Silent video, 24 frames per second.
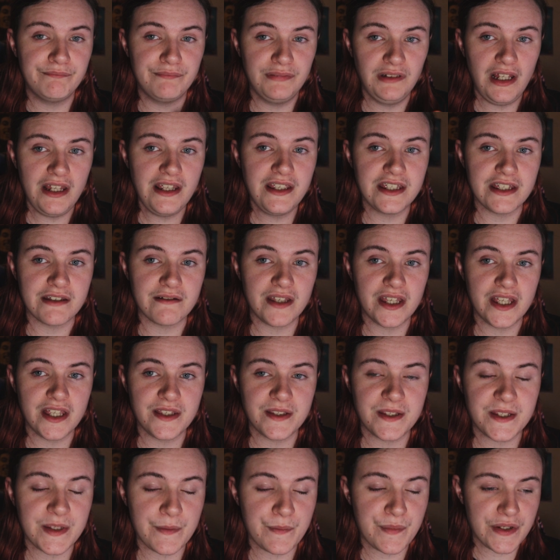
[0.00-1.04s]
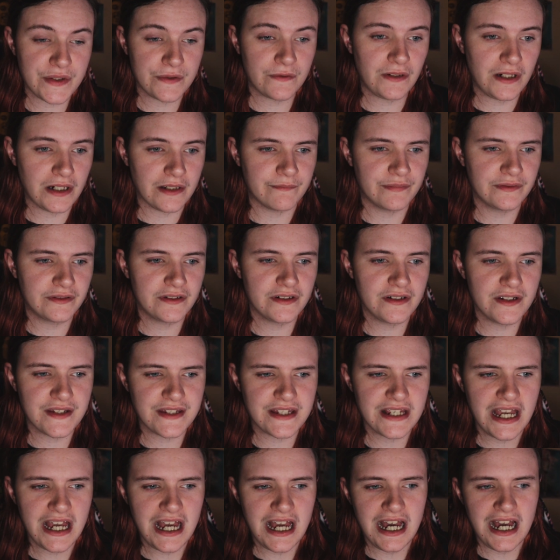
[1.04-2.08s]
like it and subscribe,
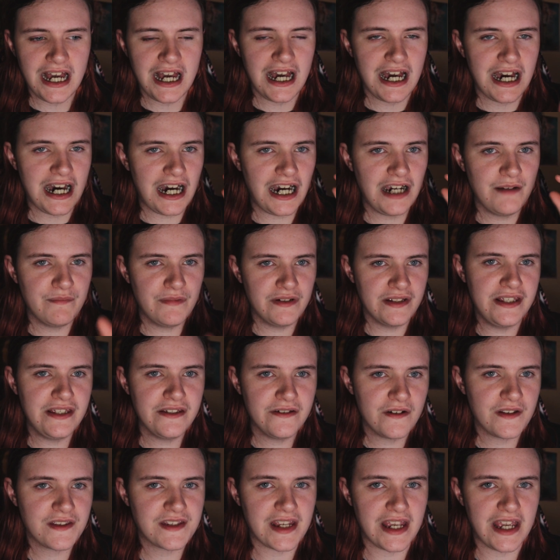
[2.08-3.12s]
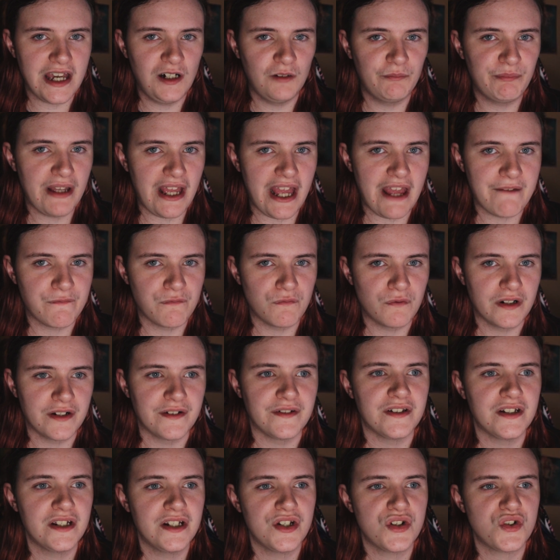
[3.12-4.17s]
because I'm here to help
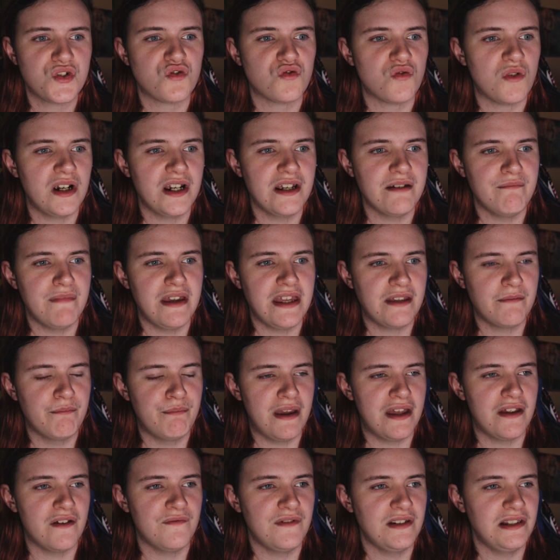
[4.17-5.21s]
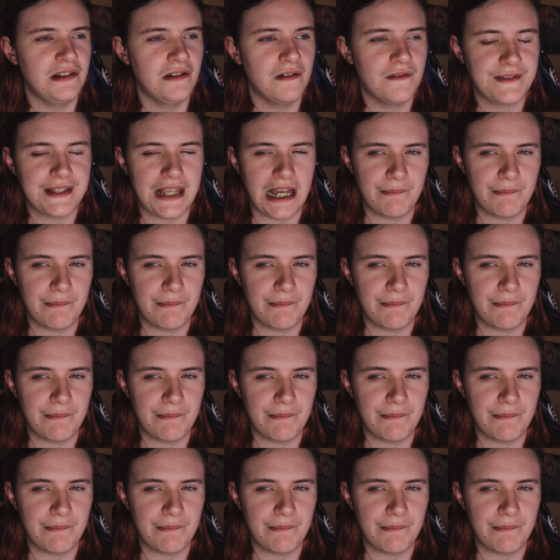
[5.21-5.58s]
everyone try and make better videos.